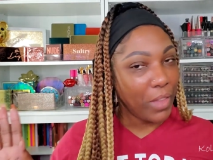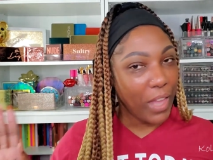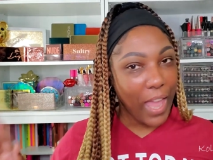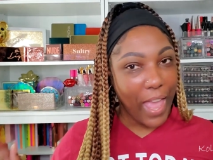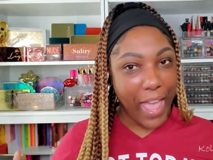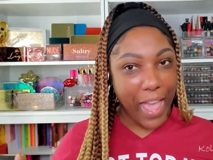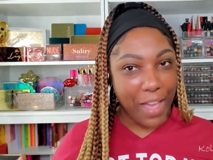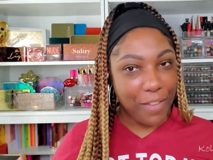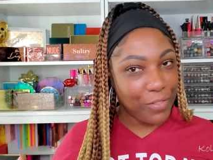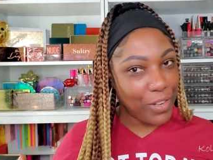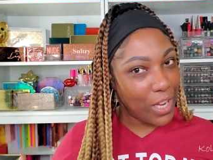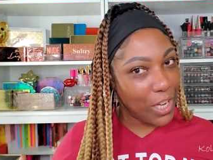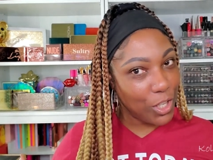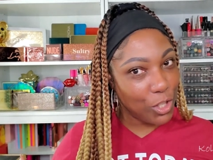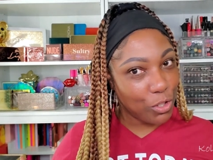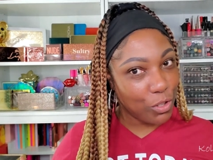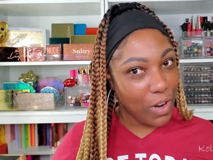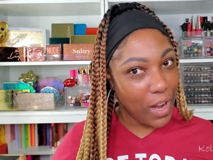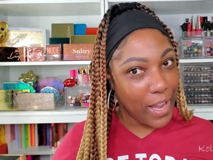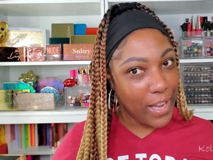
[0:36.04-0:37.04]
have not
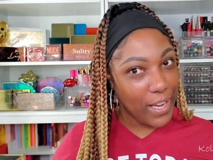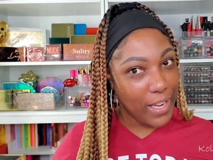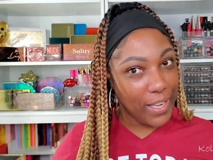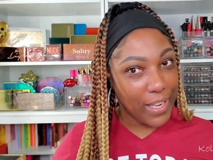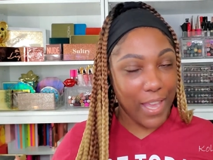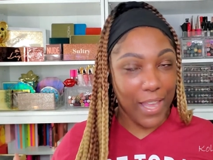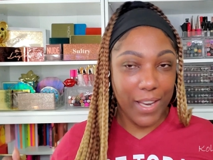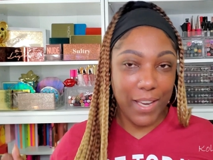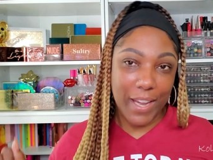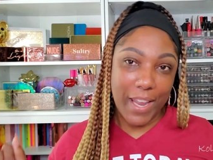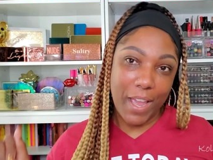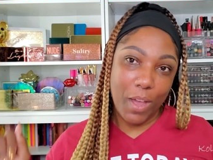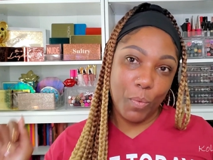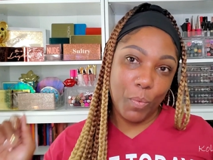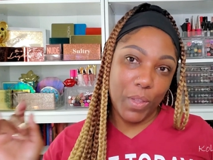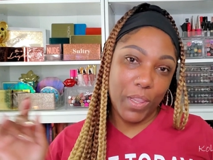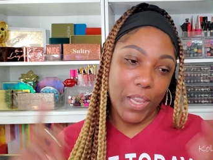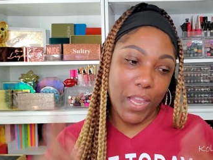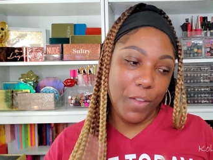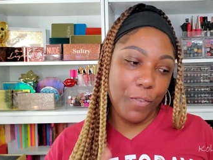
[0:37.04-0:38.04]
tried it yet. Now,
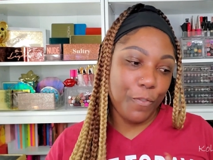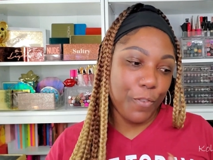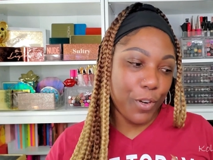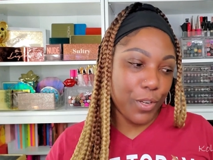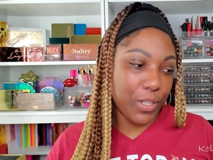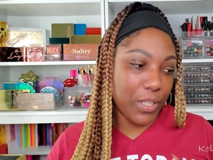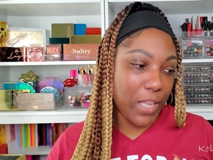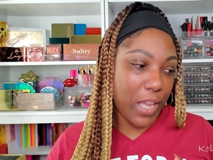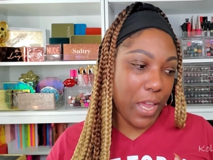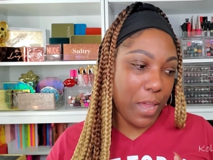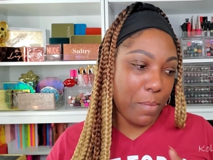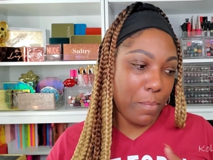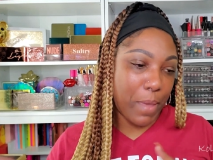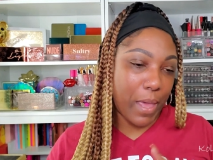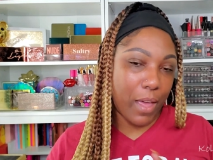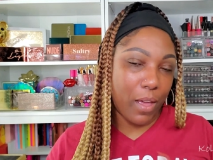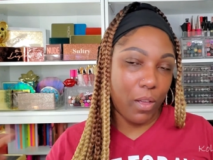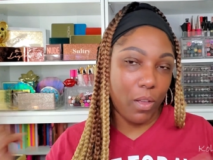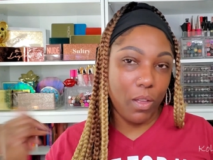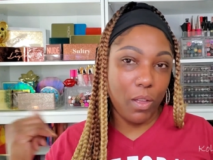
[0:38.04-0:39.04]
when they first came
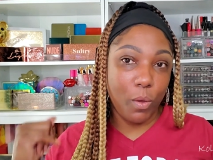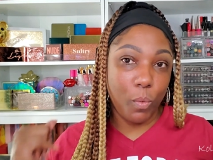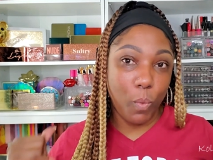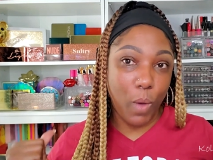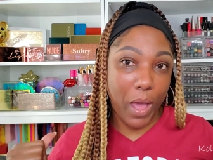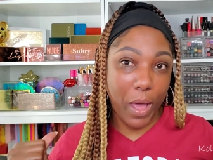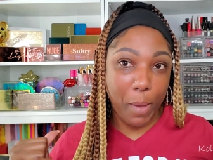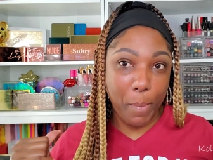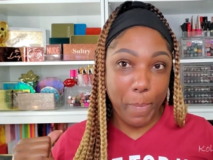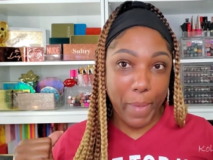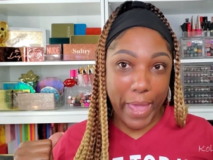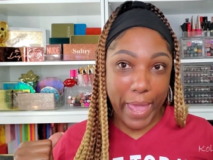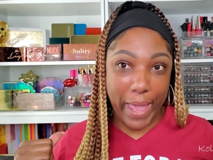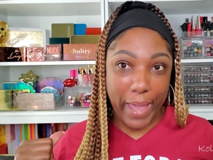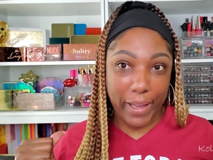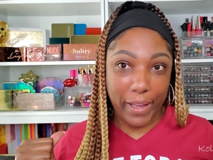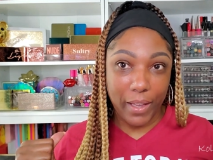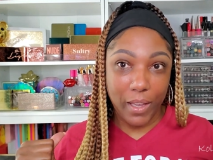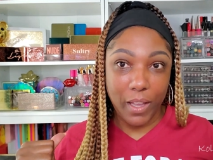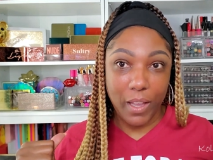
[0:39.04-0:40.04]
out a while
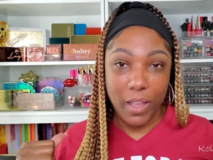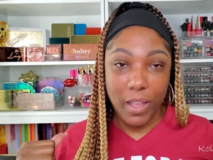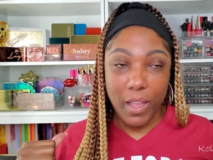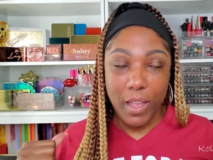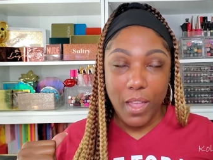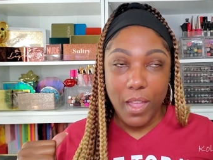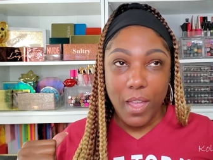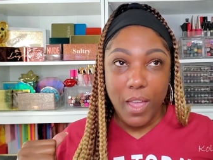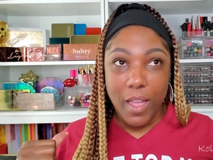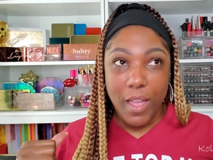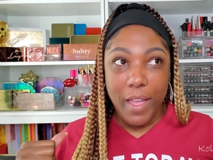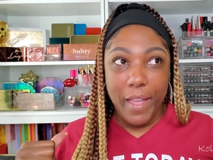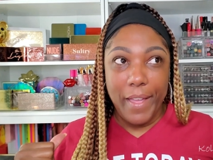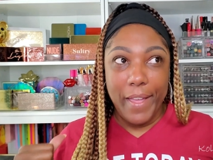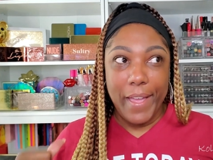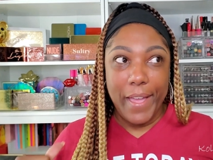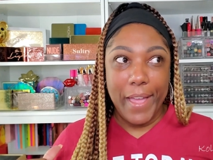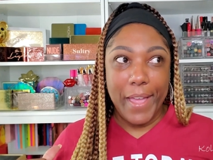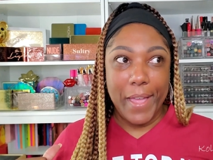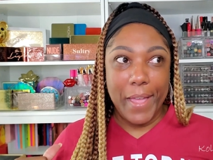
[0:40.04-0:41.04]
back,
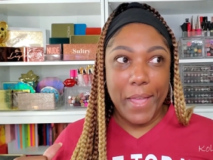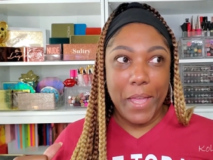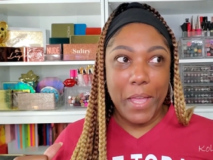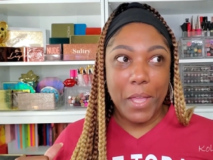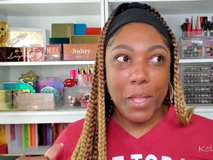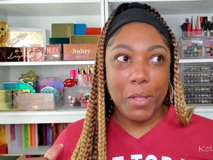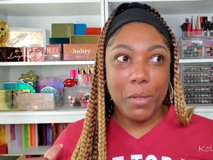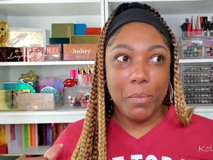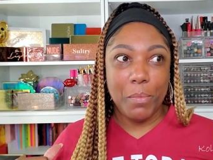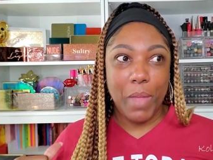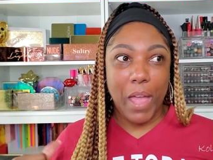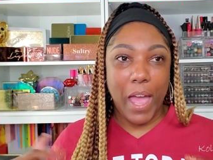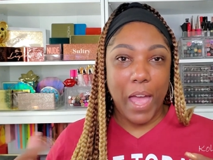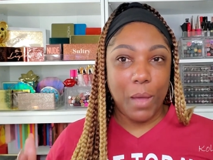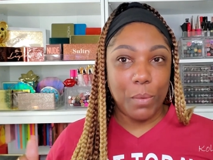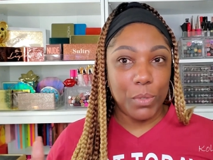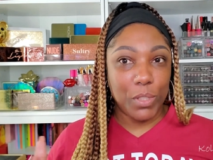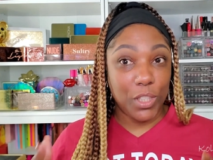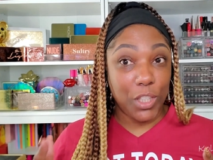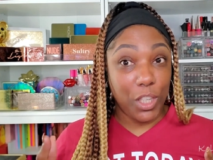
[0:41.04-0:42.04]
I
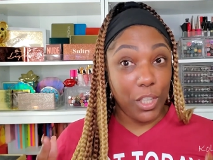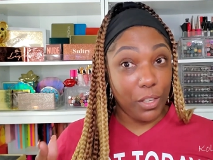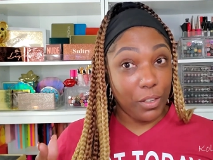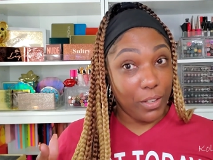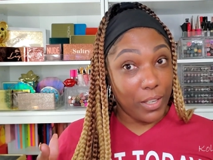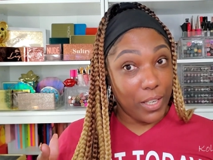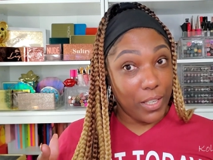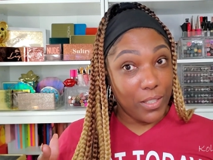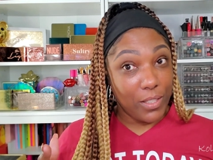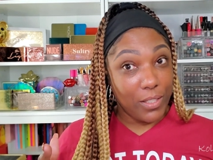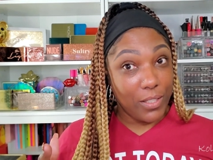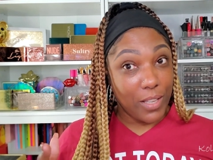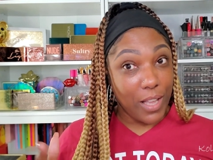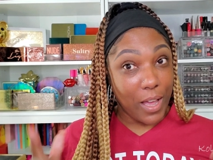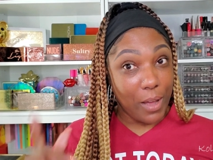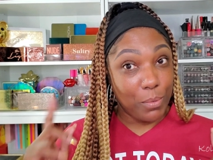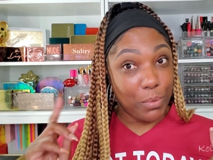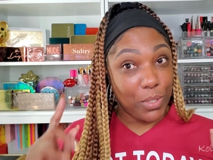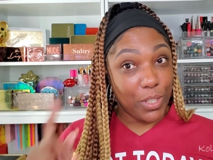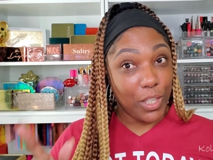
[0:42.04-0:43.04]
was curious.
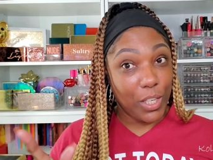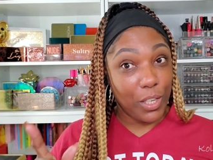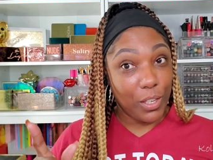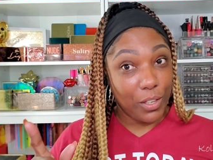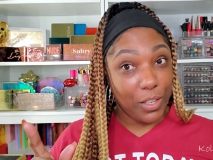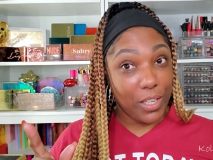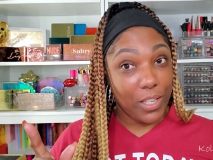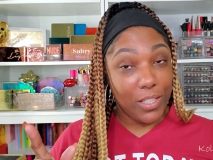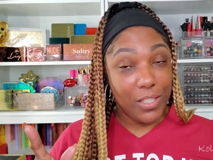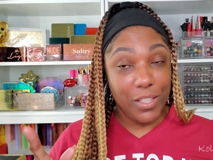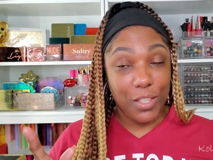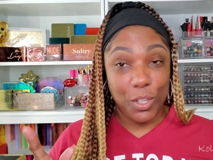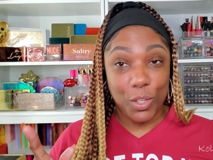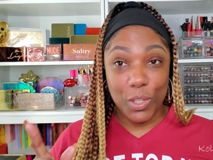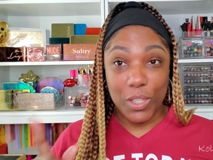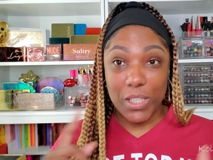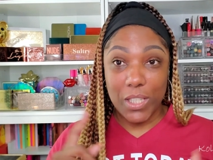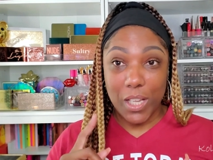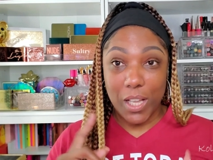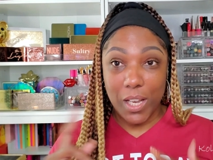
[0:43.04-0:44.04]
You know,
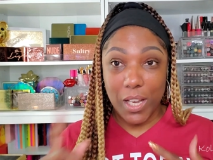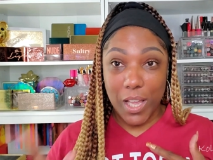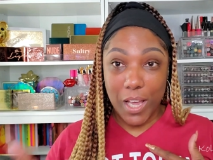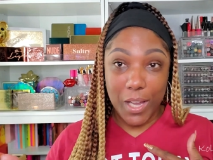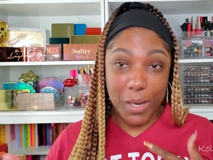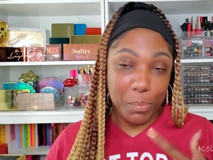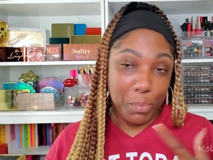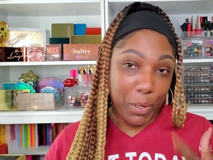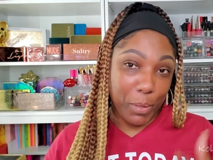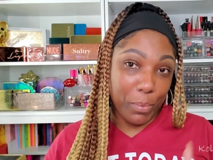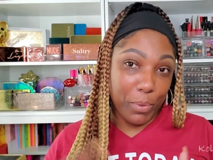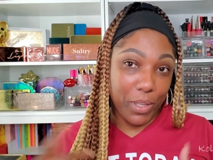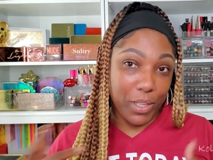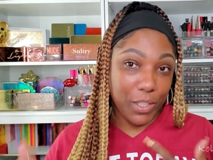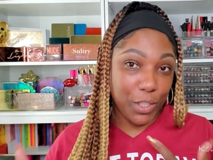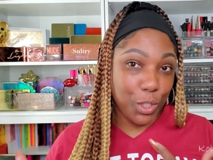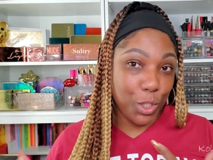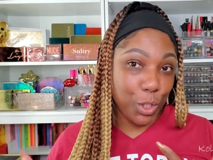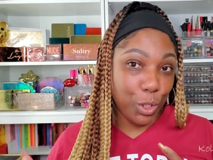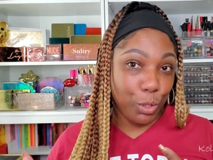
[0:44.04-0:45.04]
I saw a lot of people on
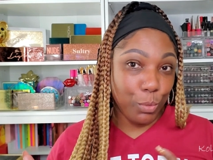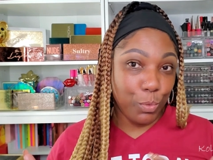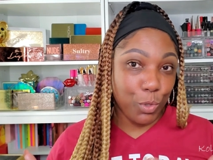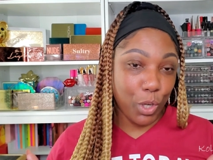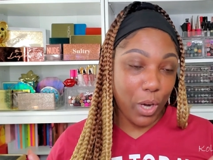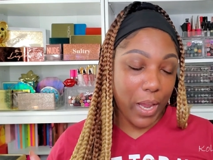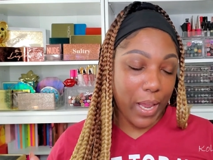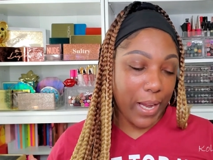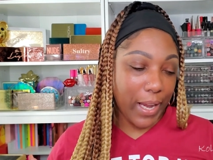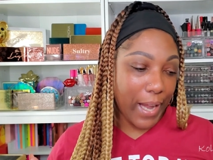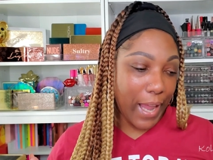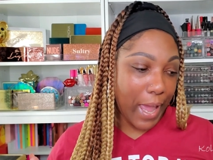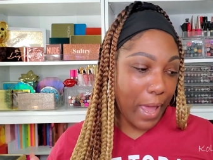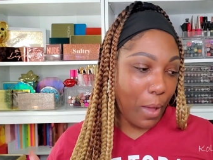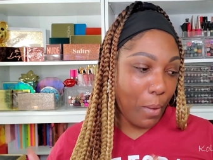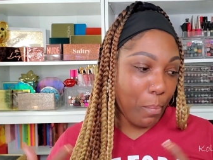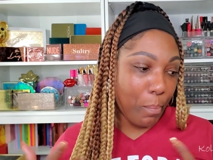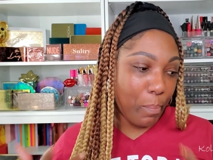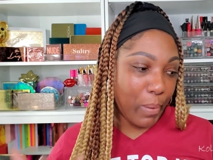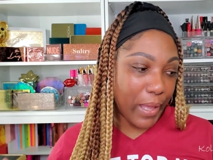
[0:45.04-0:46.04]
the tube trying it
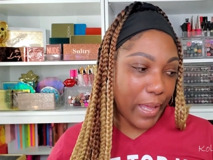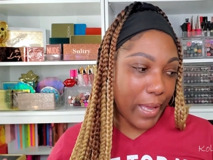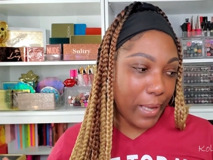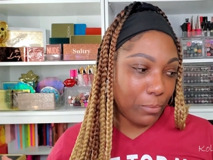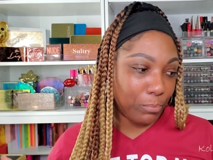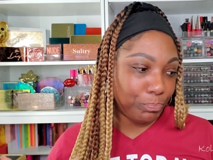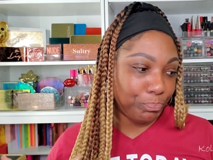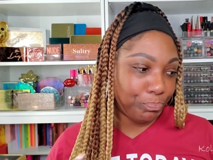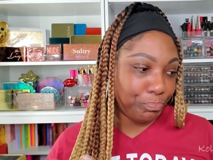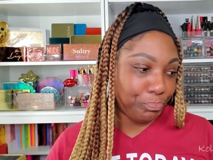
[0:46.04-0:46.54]
out, but